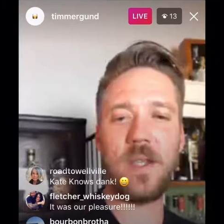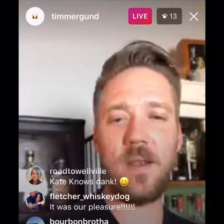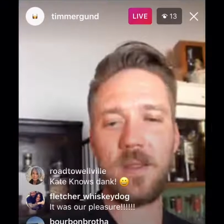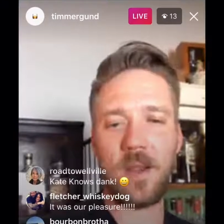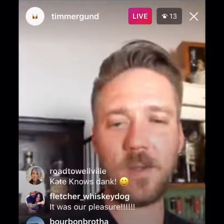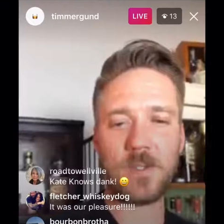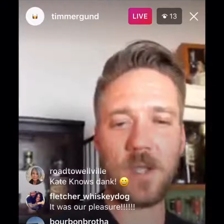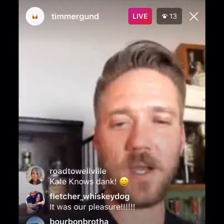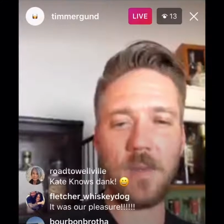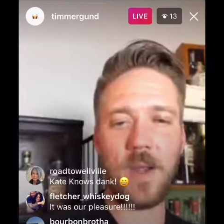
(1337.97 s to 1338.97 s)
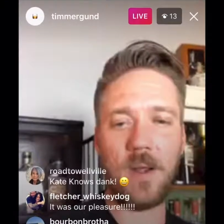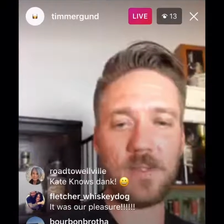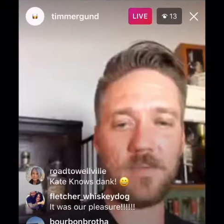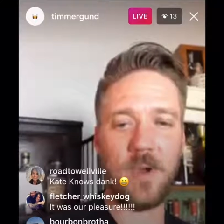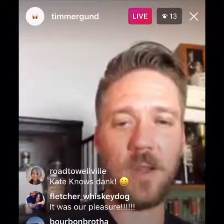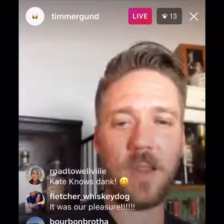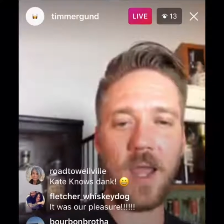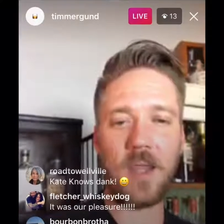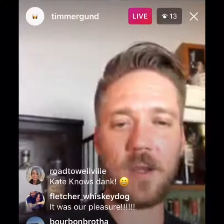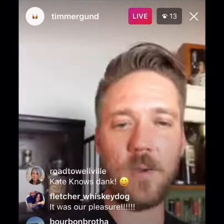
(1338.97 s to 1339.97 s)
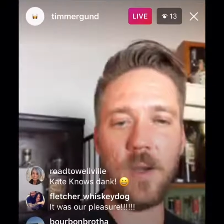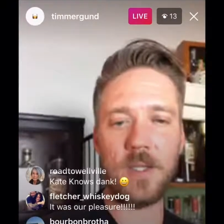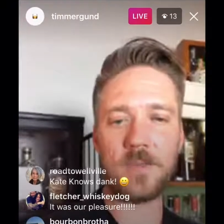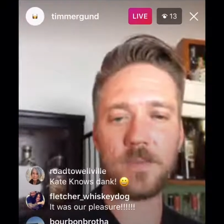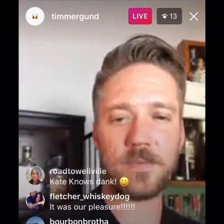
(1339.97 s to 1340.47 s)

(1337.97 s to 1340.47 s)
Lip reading: in it that I was talking about. It's a very light and crisp.